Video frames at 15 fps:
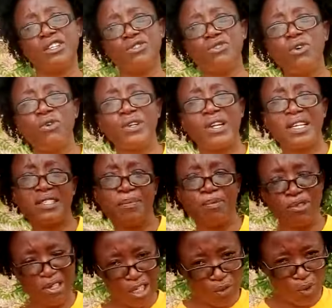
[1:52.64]
So there's a
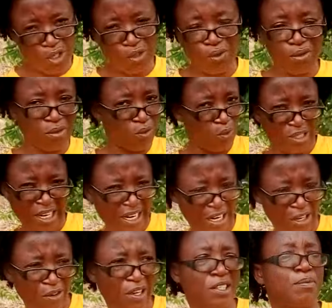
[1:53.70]
process we use which I
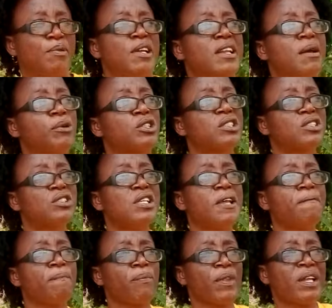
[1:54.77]
cannot explain here, but you
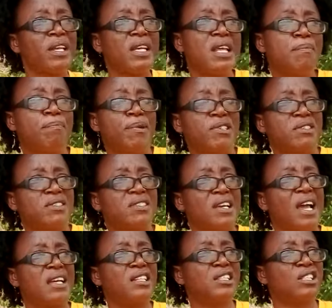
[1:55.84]
see, neem
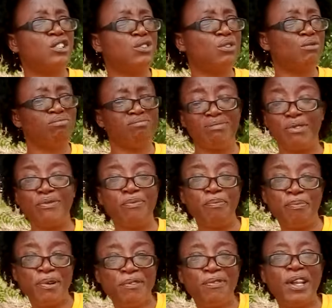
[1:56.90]
pesticide,
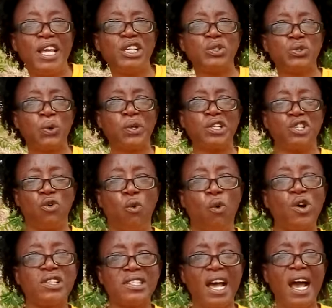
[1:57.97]
briefly you soak it in
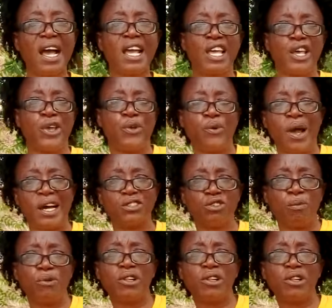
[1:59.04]
water, you add some